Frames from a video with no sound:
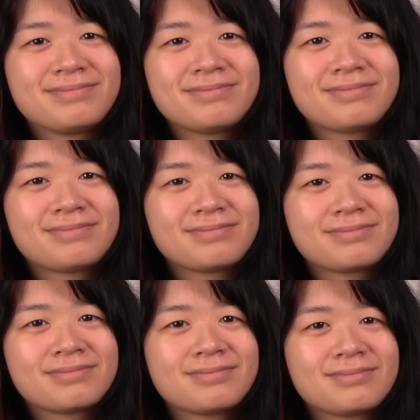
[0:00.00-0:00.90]

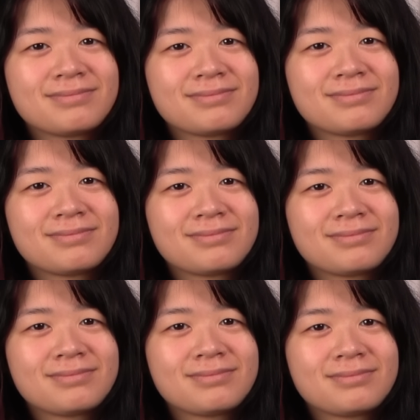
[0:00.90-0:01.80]

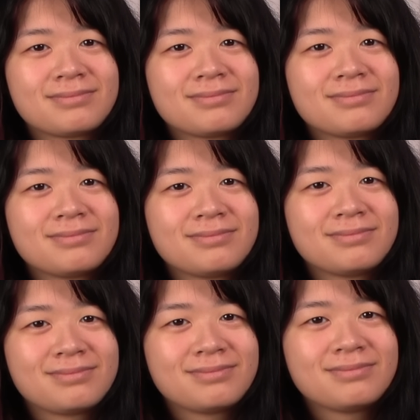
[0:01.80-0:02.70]

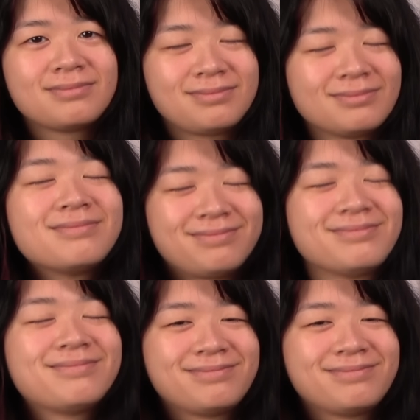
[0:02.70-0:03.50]
No words are spoken by the person on screen.